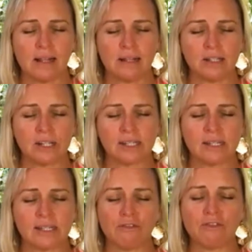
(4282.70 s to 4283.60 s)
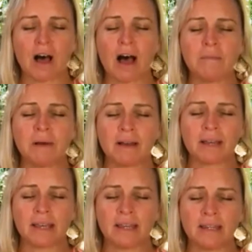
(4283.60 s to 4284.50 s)
Just as a farmer
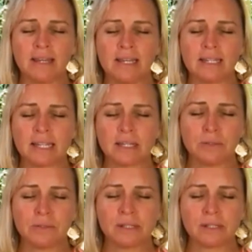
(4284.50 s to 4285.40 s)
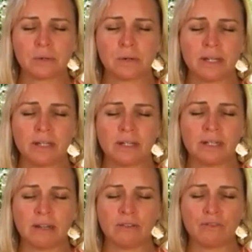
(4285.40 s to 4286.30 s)
can till the
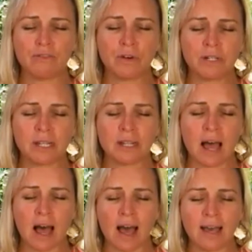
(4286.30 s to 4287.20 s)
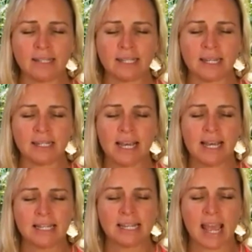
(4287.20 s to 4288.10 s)
soil and fertilize and
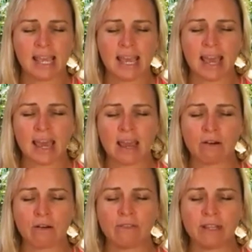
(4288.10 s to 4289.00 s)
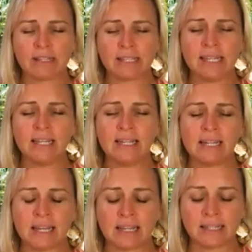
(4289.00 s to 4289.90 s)
take care of the
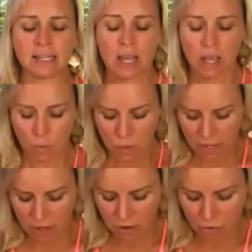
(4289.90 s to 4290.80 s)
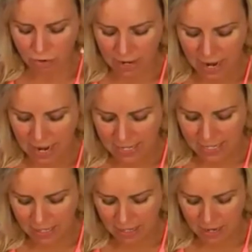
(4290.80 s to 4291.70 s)
seedlings, we can
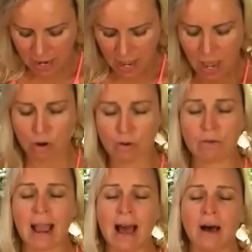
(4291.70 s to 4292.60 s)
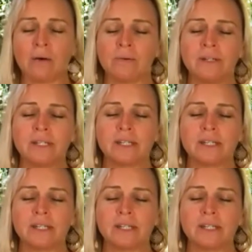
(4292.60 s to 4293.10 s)
create a ground